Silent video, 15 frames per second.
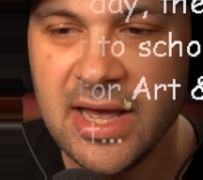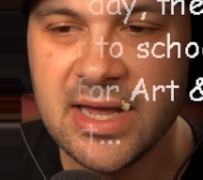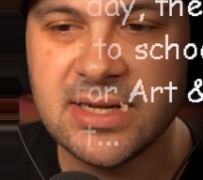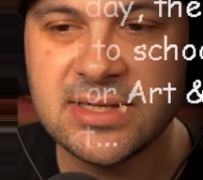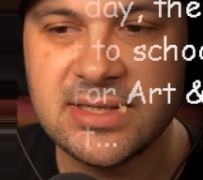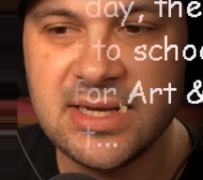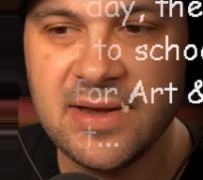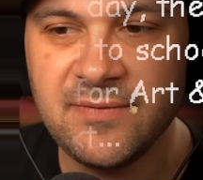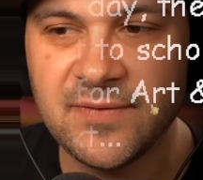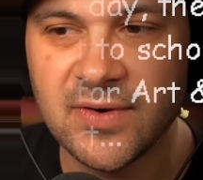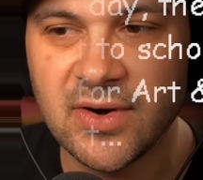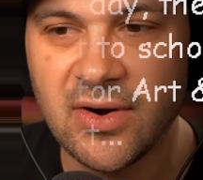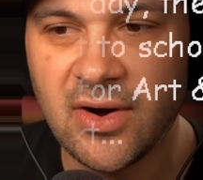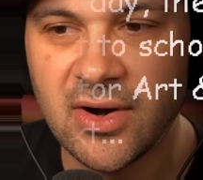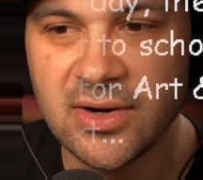except
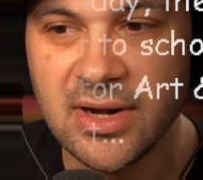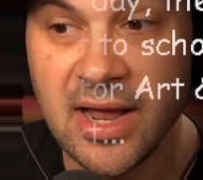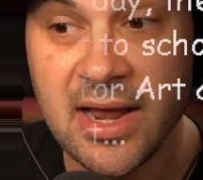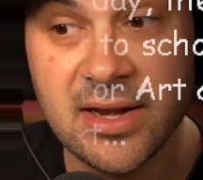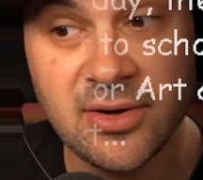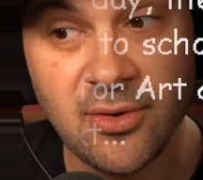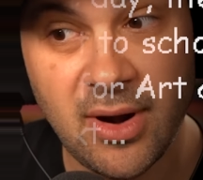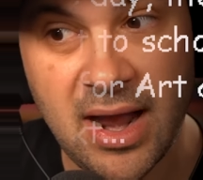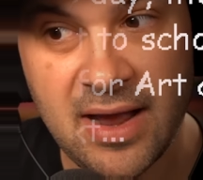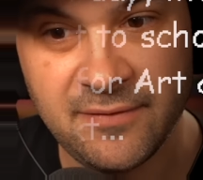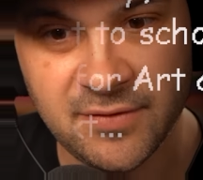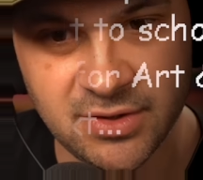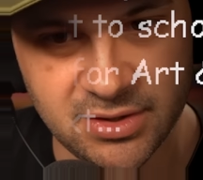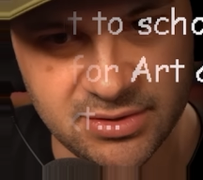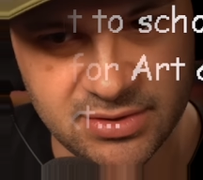for art and
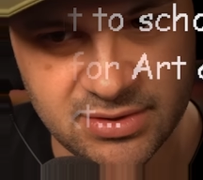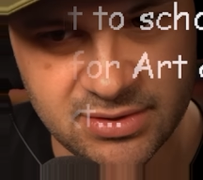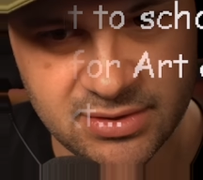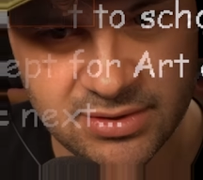crafters.